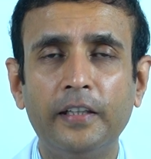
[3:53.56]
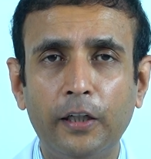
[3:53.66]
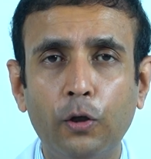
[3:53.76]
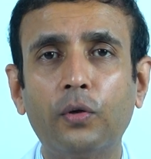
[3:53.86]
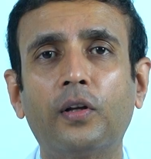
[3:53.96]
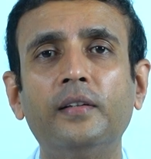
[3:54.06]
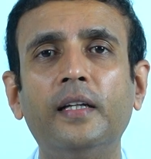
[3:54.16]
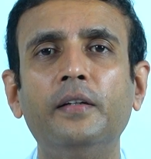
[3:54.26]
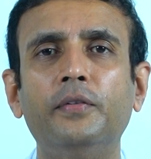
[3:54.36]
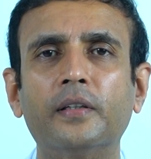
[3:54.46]
the load on the
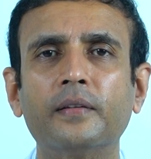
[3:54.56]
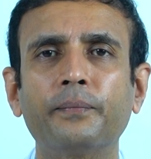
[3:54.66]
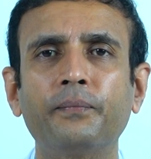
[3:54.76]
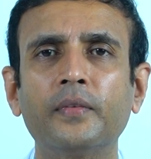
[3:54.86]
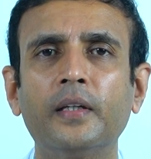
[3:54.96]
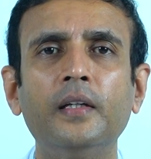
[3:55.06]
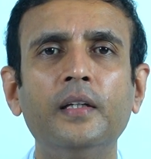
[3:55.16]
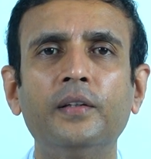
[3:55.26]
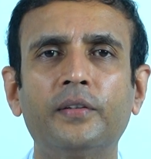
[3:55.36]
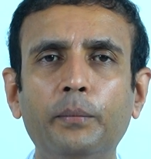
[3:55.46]
liver.
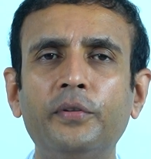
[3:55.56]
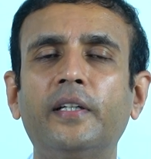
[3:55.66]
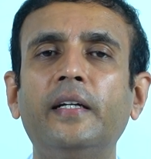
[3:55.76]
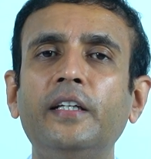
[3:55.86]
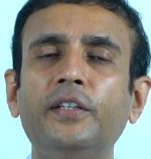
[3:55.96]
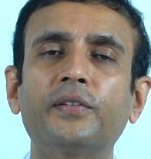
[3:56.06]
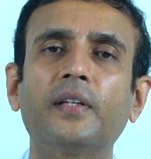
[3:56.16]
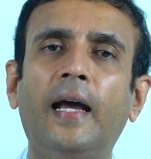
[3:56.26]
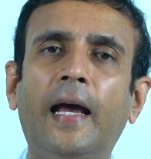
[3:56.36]
Some studies